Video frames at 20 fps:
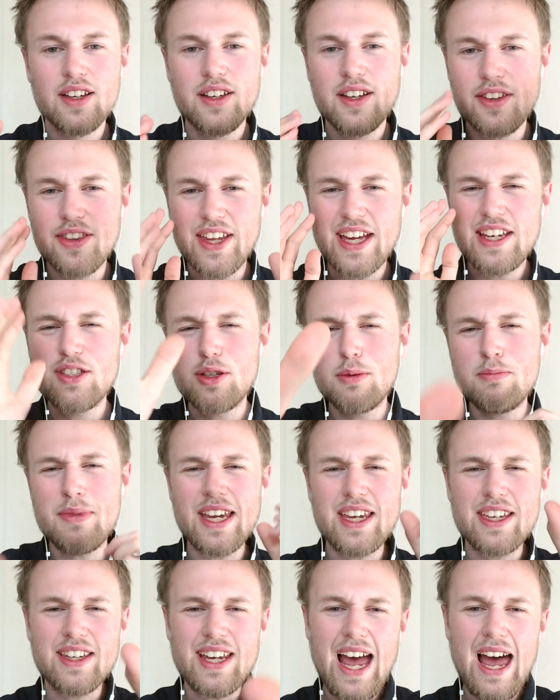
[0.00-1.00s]
And then you
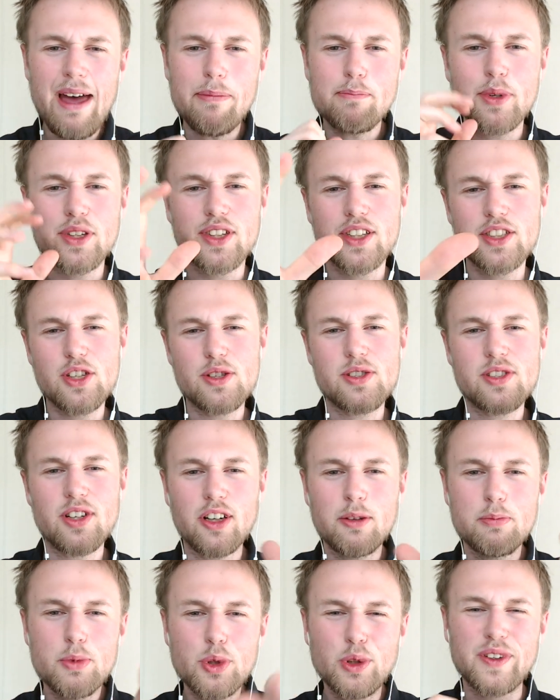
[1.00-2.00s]
make it happen. Then you
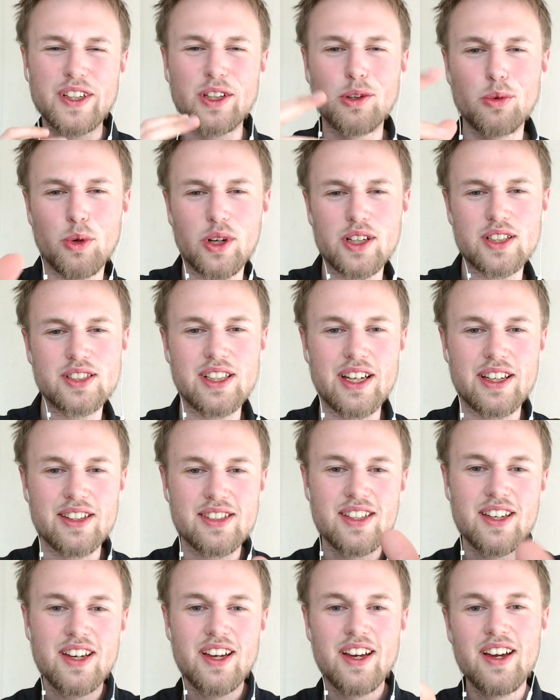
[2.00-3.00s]
start moving towards
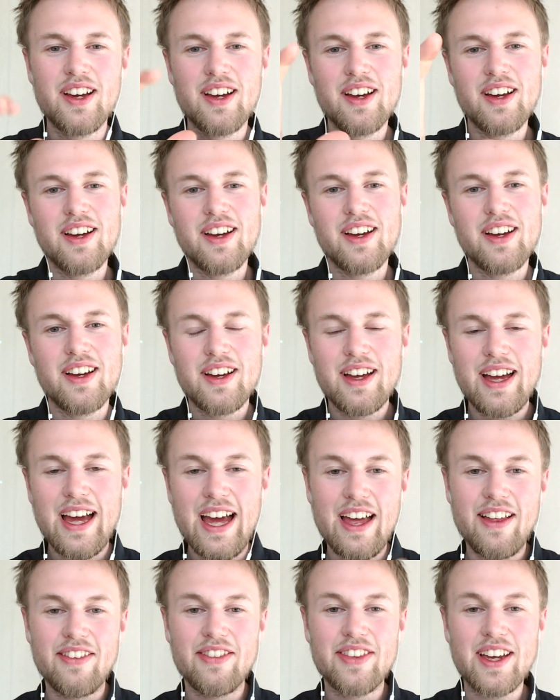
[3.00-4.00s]
it.
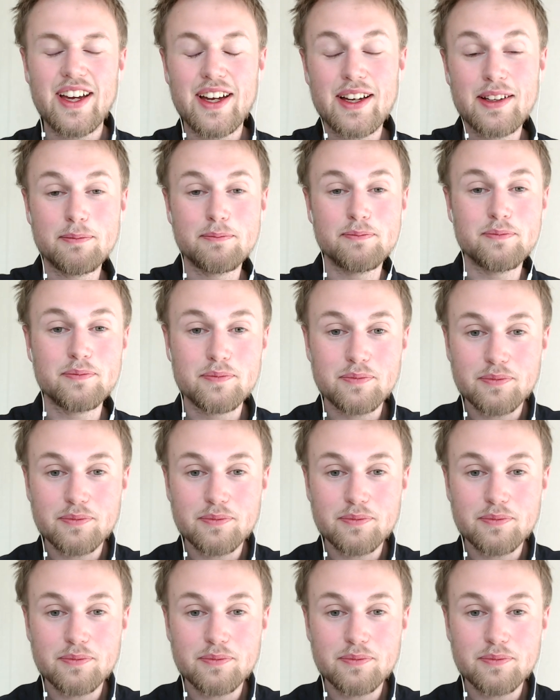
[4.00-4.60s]
And um,